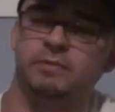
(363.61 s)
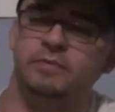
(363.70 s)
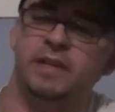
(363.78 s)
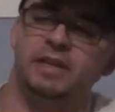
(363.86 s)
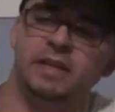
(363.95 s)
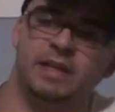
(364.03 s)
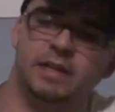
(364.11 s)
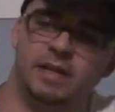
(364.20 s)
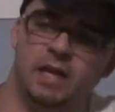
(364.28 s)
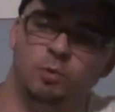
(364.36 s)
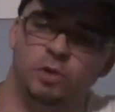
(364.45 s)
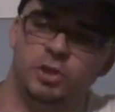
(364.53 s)
feed neck,
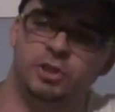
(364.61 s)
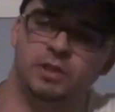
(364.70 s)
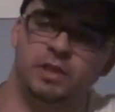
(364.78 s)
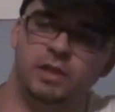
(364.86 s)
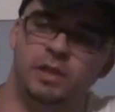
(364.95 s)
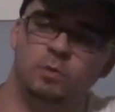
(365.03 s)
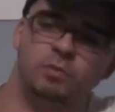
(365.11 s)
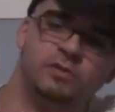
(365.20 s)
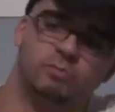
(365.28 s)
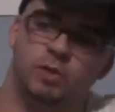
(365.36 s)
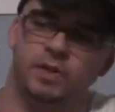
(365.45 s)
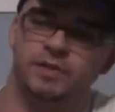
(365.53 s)
I wish it
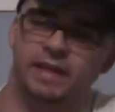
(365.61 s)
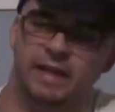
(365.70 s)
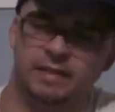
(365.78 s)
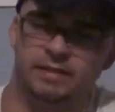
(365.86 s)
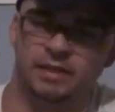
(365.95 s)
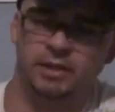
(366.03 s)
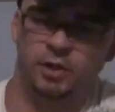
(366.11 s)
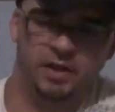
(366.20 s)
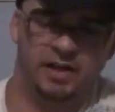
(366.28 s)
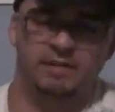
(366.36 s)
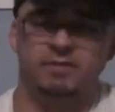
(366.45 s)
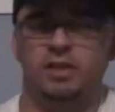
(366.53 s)
was one that you
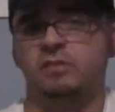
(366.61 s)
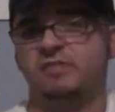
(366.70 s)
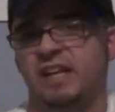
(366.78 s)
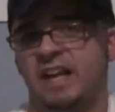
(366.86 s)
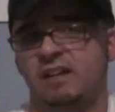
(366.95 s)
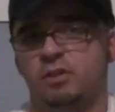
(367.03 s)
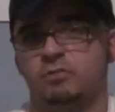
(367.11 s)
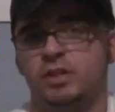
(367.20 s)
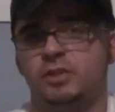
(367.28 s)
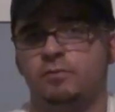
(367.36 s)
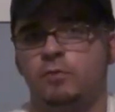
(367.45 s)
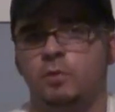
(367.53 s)
didn't have to use an Allen
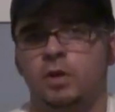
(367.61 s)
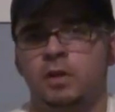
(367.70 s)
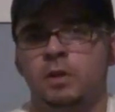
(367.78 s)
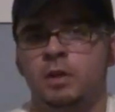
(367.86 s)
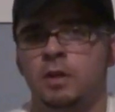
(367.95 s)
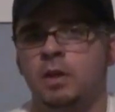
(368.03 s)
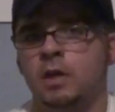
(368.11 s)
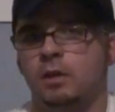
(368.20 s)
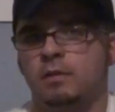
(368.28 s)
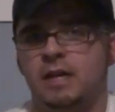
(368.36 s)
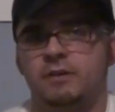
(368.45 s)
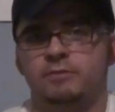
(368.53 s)
wrench for. A
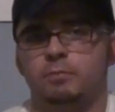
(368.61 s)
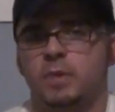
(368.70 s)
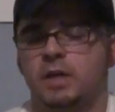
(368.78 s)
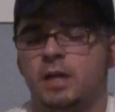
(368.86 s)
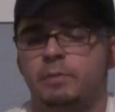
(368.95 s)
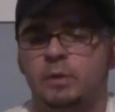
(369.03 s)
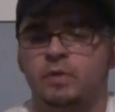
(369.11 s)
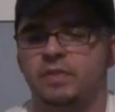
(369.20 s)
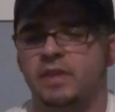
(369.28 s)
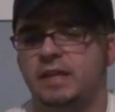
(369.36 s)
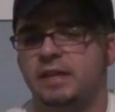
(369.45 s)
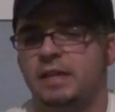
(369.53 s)
lot of them are coming with
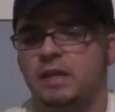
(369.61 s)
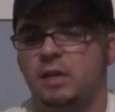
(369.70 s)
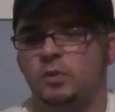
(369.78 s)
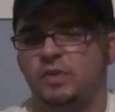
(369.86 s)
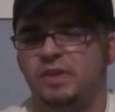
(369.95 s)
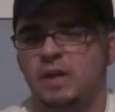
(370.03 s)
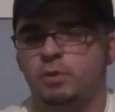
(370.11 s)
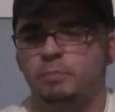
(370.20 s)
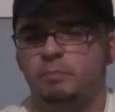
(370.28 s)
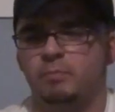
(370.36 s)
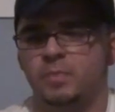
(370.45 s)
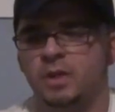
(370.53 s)
that now, and that would
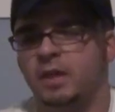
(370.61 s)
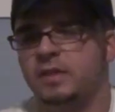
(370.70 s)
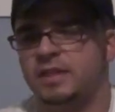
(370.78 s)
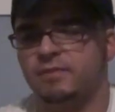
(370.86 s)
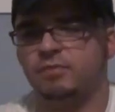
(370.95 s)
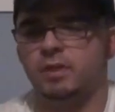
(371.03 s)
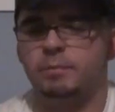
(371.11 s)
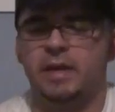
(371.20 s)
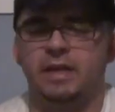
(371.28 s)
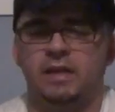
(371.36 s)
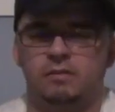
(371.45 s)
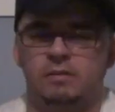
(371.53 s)
definitely
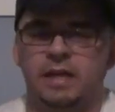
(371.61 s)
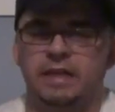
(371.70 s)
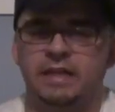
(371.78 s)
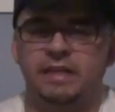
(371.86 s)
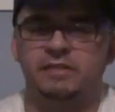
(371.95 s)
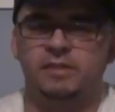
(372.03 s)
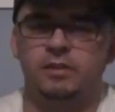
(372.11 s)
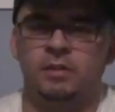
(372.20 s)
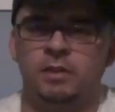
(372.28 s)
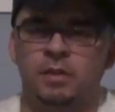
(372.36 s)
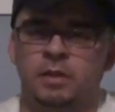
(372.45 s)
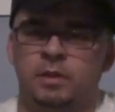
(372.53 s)
make it a lot
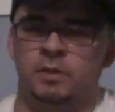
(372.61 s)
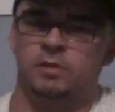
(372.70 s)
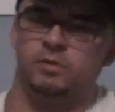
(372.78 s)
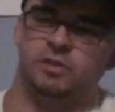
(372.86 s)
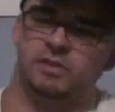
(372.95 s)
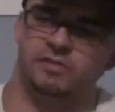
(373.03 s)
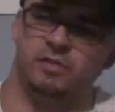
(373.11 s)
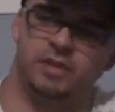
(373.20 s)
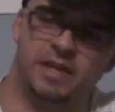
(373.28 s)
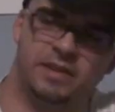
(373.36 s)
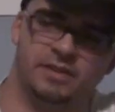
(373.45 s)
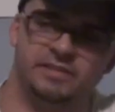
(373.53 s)
easier, just so
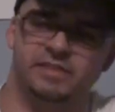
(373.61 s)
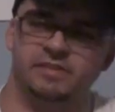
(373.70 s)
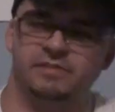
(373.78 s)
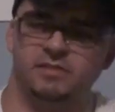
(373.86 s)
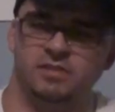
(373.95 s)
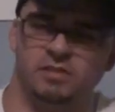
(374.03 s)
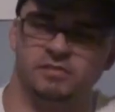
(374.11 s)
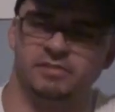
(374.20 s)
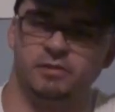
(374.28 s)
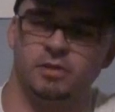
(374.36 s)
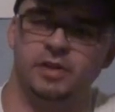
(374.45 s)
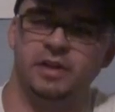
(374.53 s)
that this little
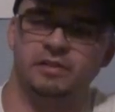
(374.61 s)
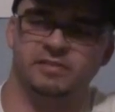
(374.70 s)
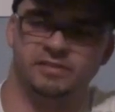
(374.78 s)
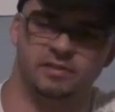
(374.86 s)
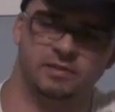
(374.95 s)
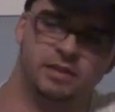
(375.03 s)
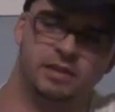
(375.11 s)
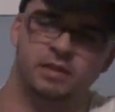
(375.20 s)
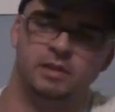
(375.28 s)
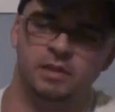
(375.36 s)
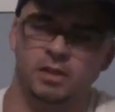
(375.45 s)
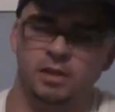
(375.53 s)
screw here isn't
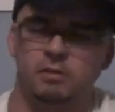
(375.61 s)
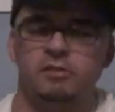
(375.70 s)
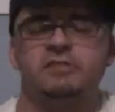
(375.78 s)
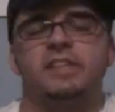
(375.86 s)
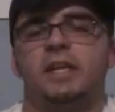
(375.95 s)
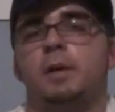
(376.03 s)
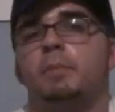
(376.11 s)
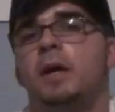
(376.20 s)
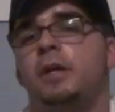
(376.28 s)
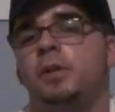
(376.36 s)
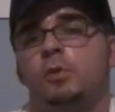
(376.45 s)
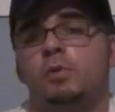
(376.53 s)
loosening up
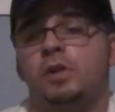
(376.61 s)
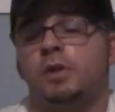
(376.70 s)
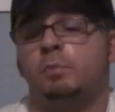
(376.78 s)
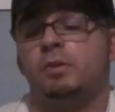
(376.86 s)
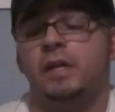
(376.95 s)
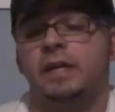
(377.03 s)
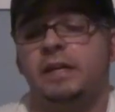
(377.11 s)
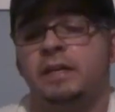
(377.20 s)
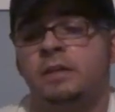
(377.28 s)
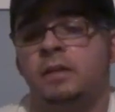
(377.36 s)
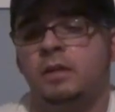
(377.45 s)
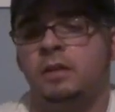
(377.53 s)
on you while you're
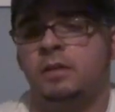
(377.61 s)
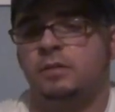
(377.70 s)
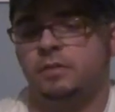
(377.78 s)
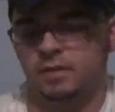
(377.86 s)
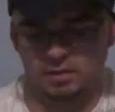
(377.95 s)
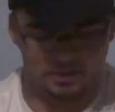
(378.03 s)
playing. You